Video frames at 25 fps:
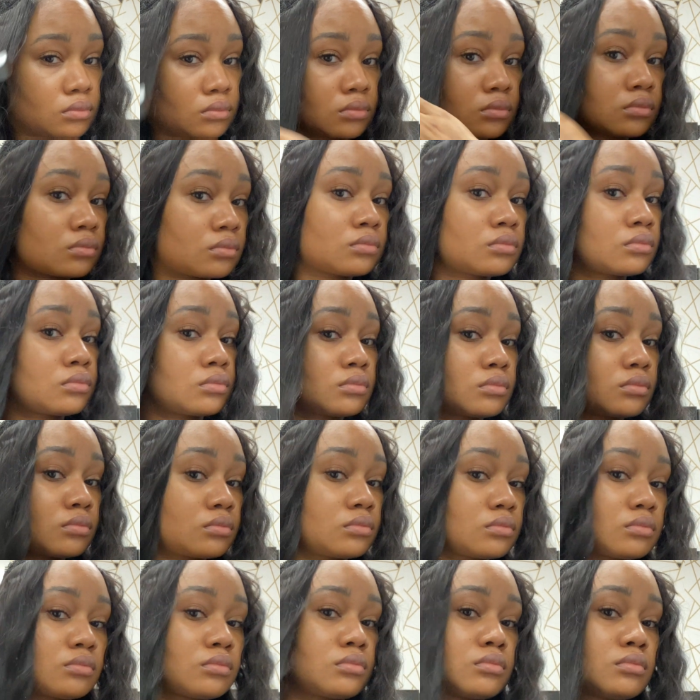
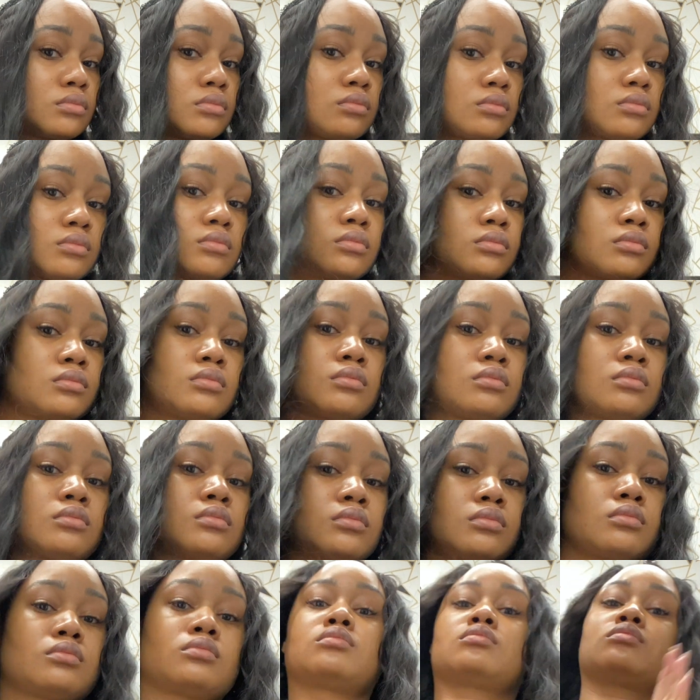
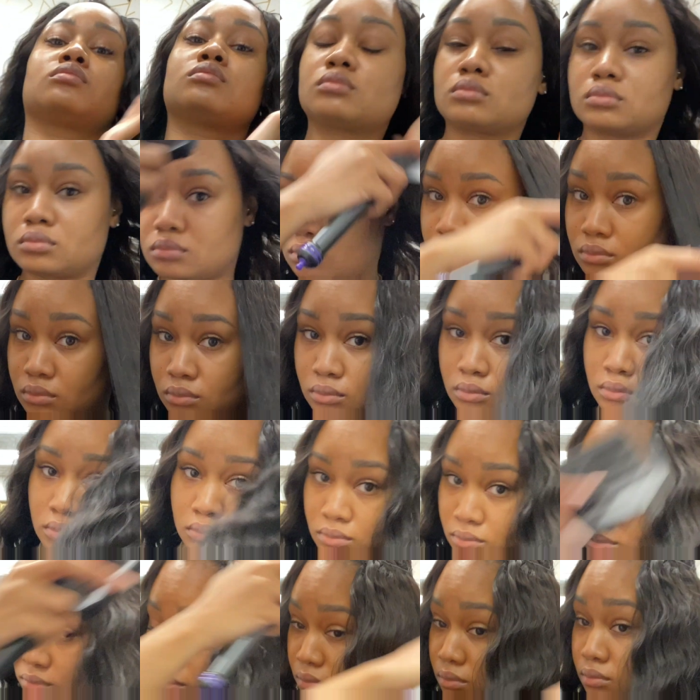
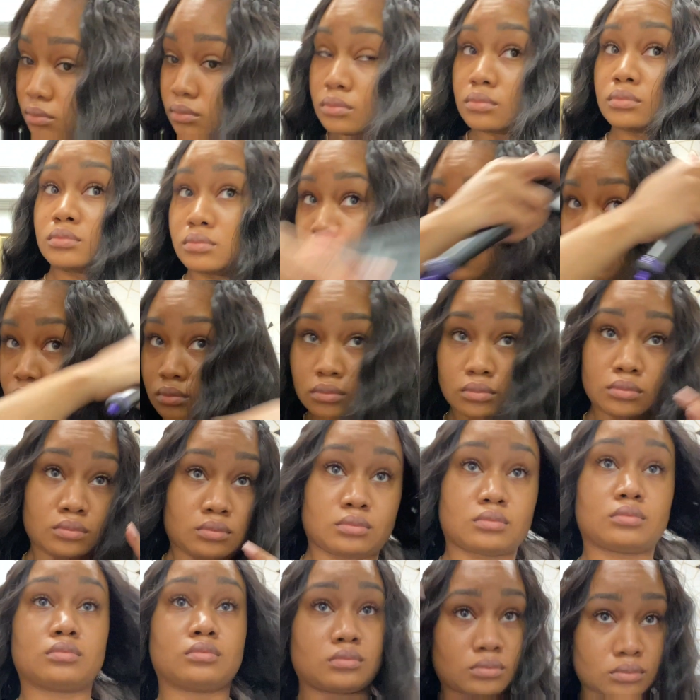
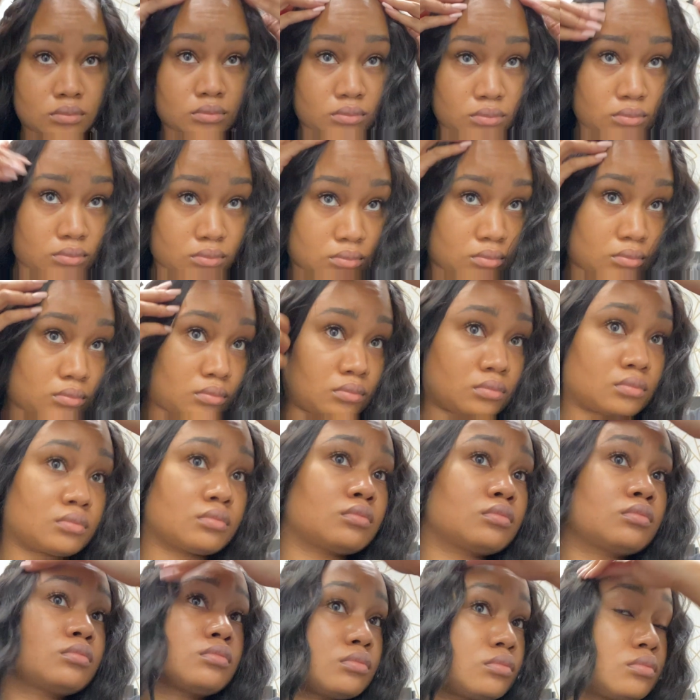
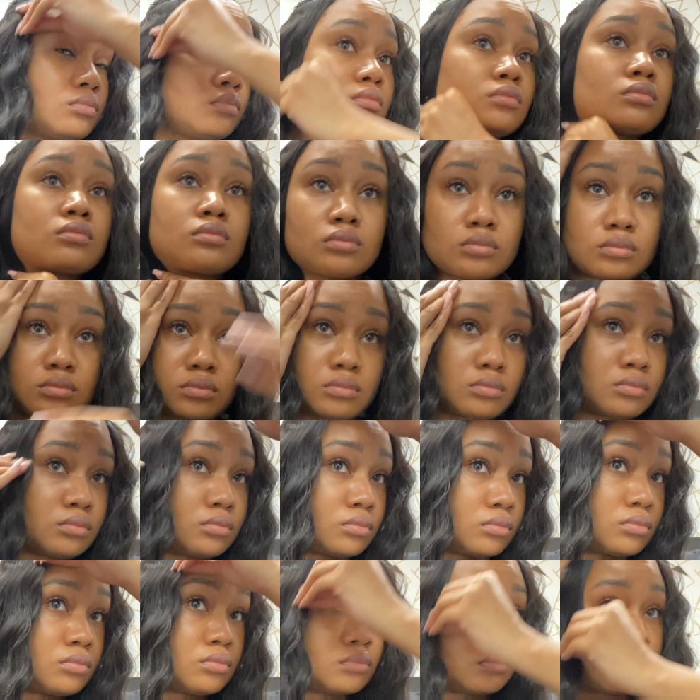
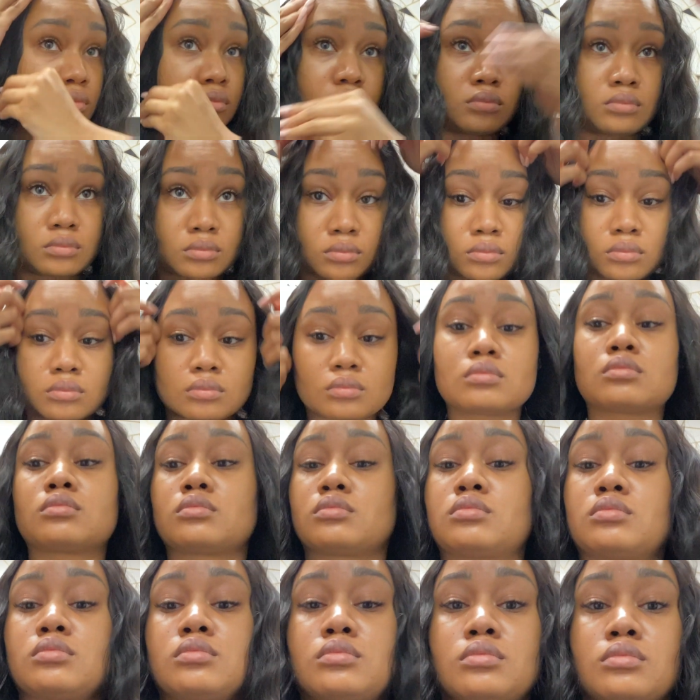
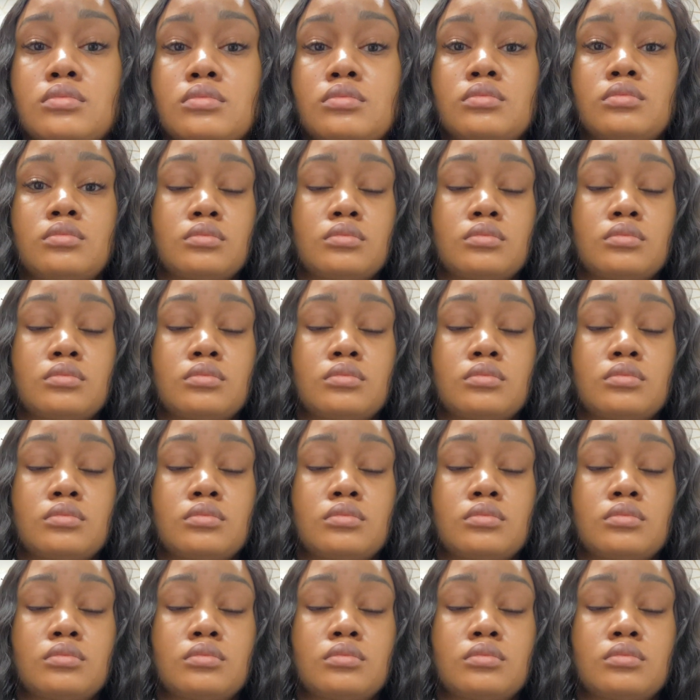Nothing is said.